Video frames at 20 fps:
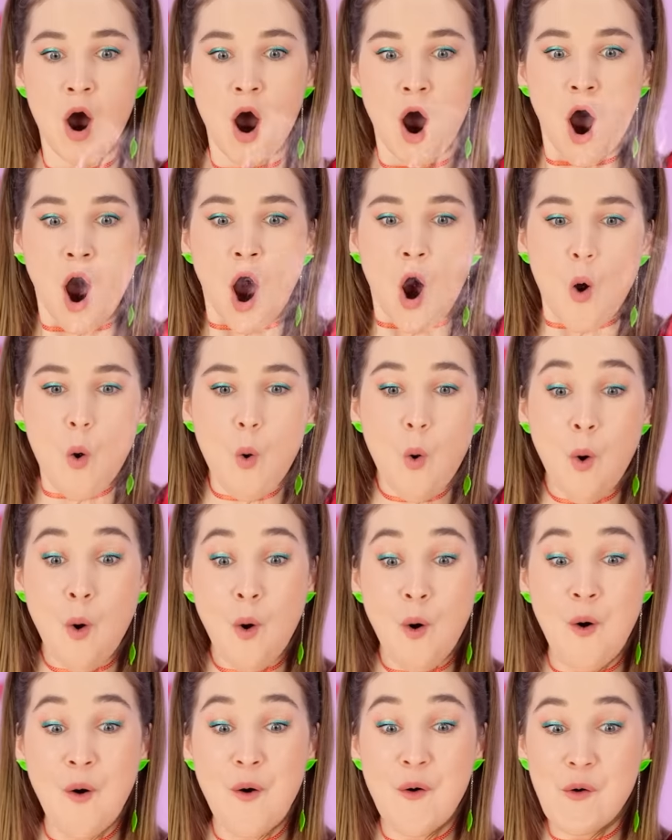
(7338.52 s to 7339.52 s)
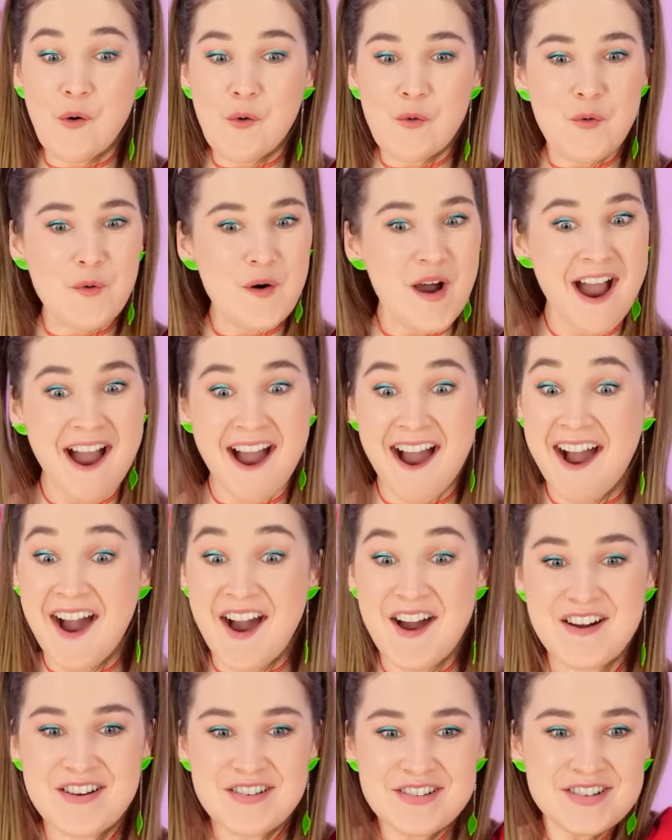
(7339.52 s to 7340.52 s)
Oh wow! My favorite
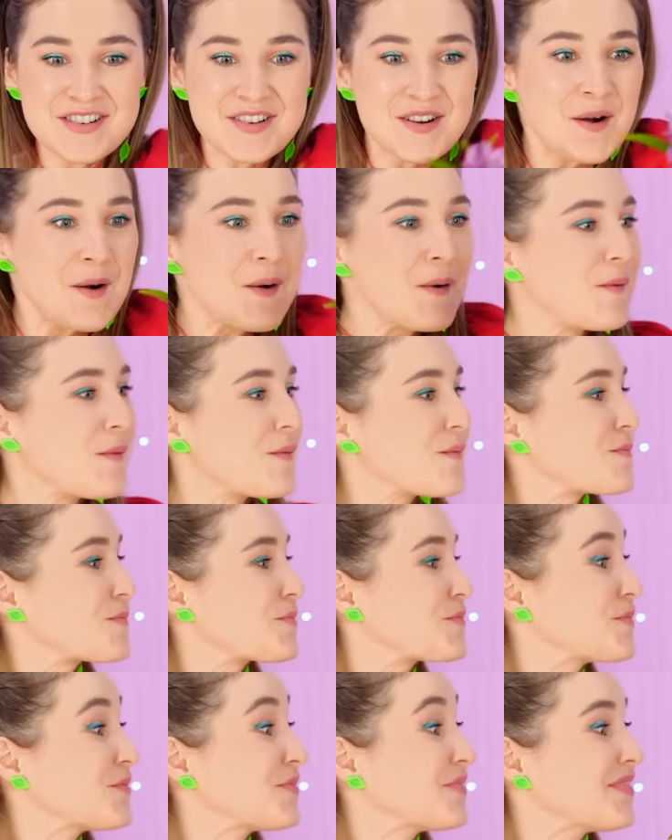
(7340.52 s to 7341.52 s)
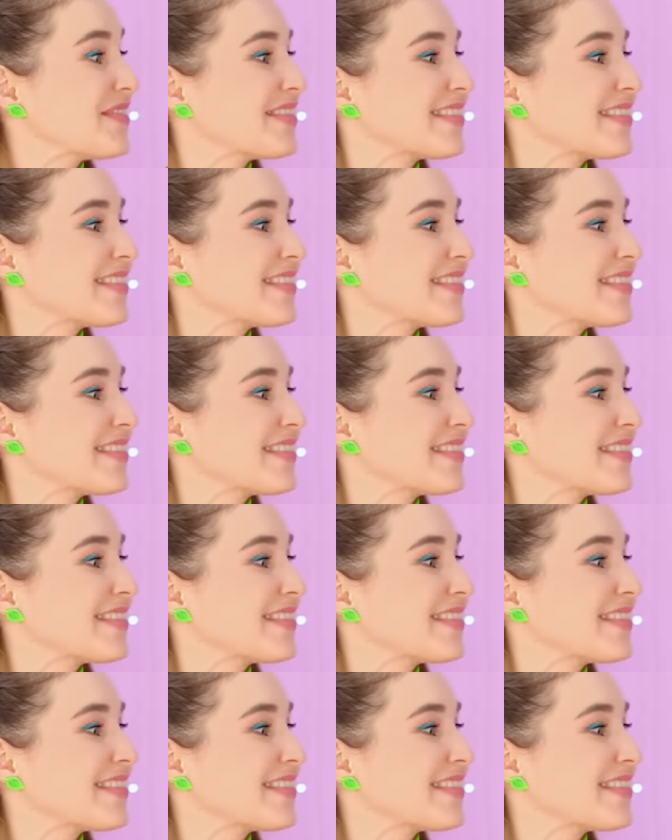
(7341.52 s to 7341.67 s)
kind of flowers!